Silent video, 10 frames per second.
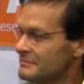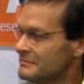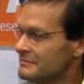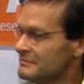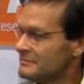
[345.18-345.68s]

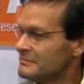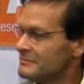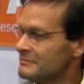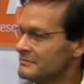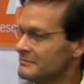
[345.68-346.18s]

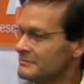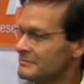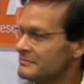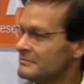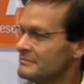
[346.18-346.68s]

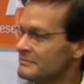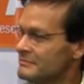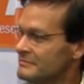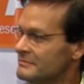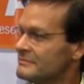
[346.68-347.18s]

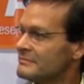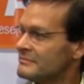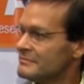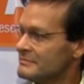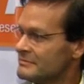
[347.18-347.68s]

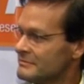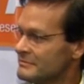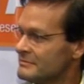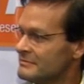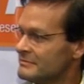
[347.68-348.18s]

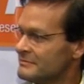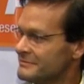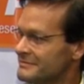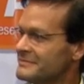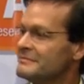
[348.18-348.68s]

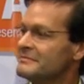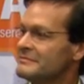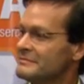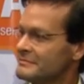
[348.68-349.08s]
The person shown says nothing.